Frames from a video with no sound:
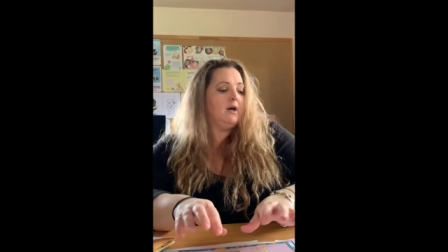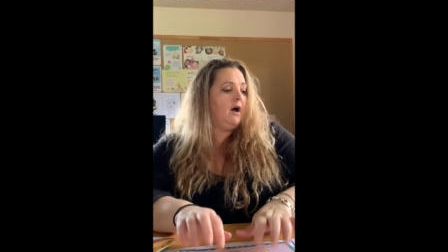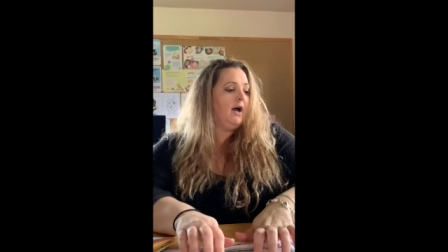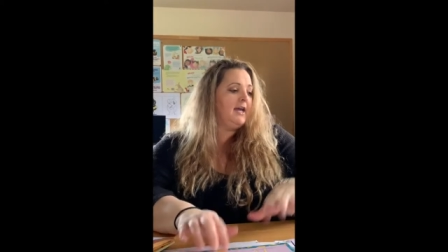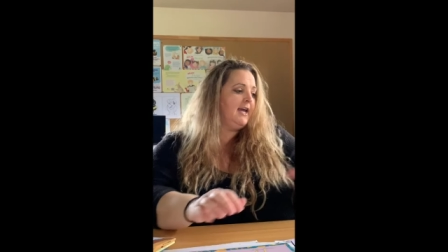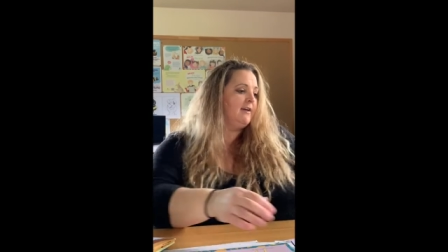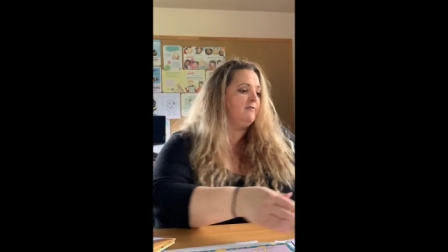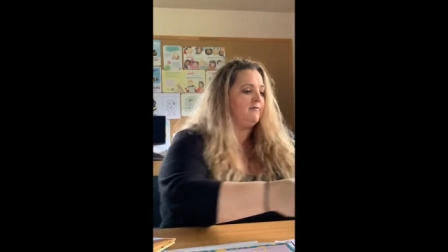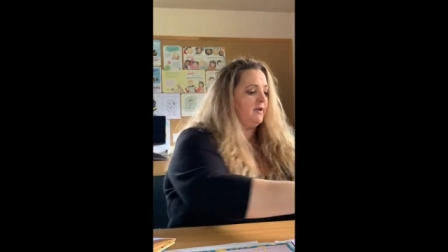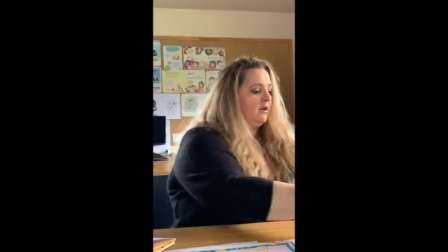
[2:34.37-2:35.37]
I have
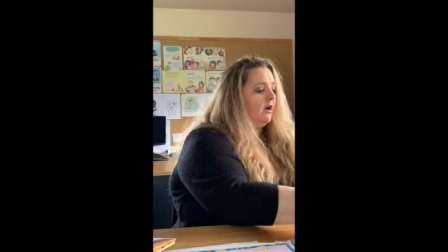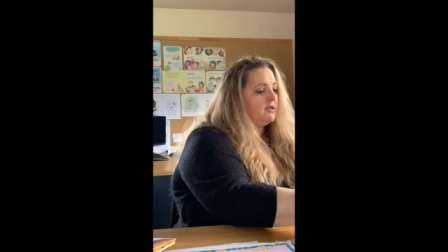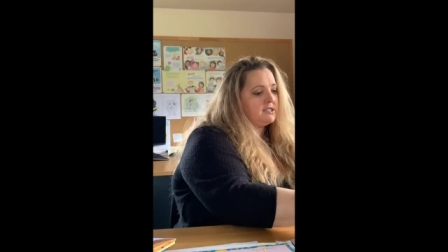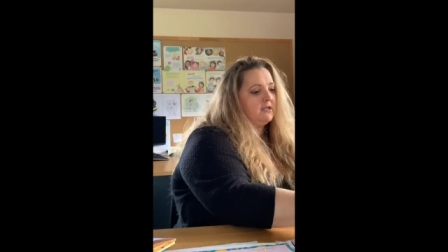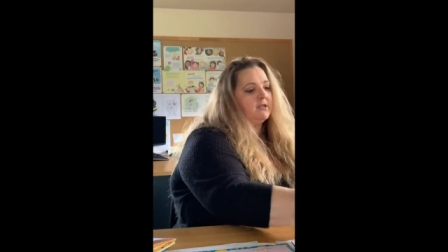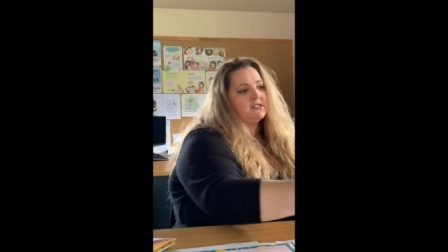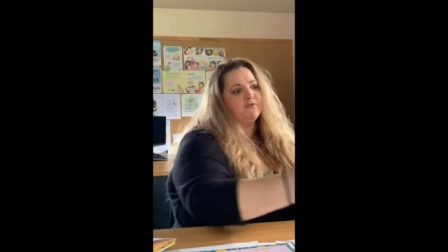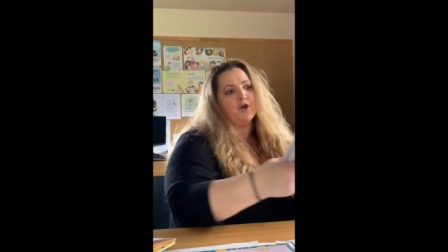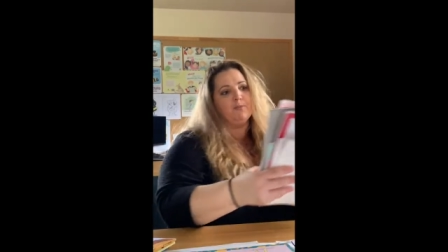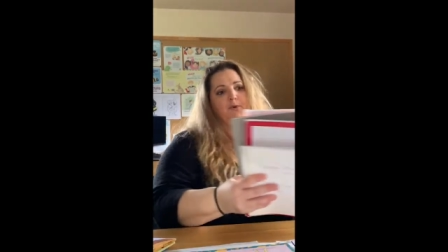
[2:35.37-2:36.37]
lots and lots of
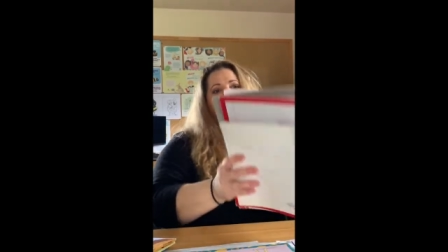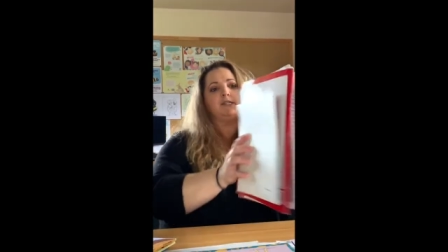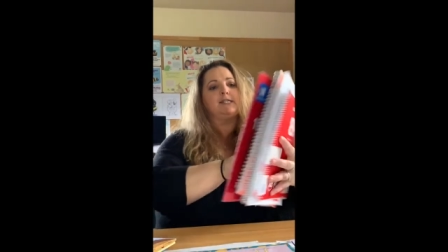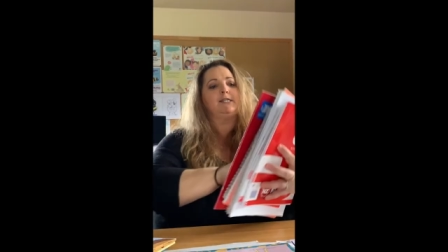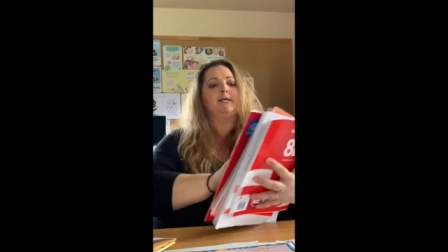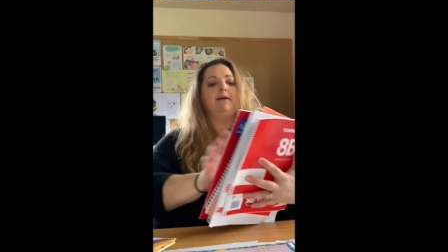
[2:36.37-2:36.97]
notebooks.